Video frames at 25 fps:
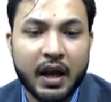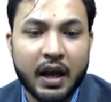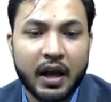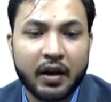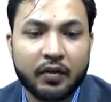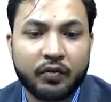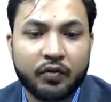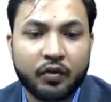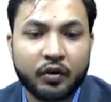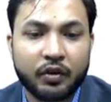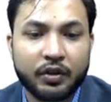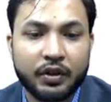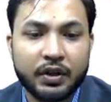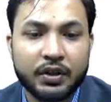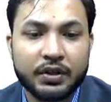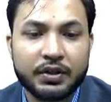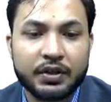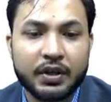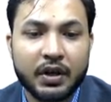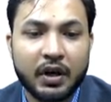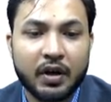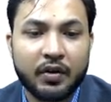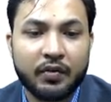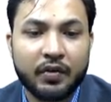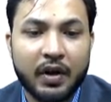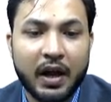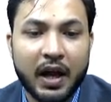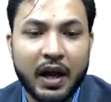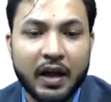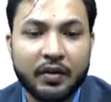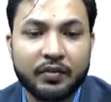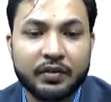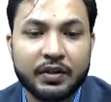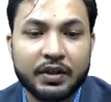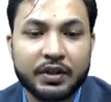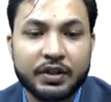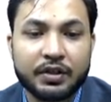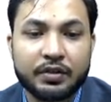and for this curve I
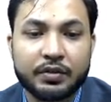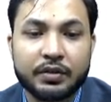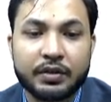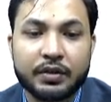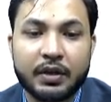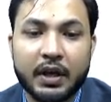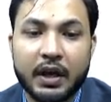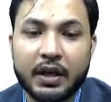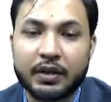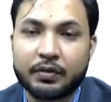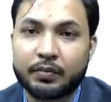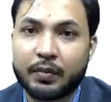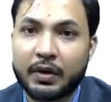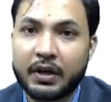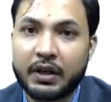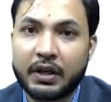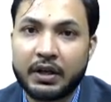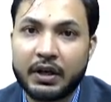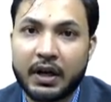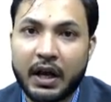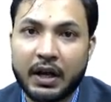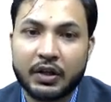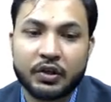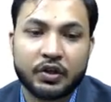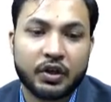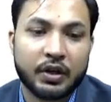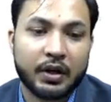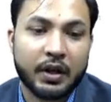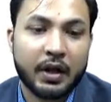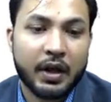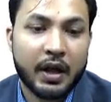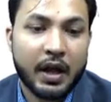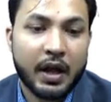have this as my tangent.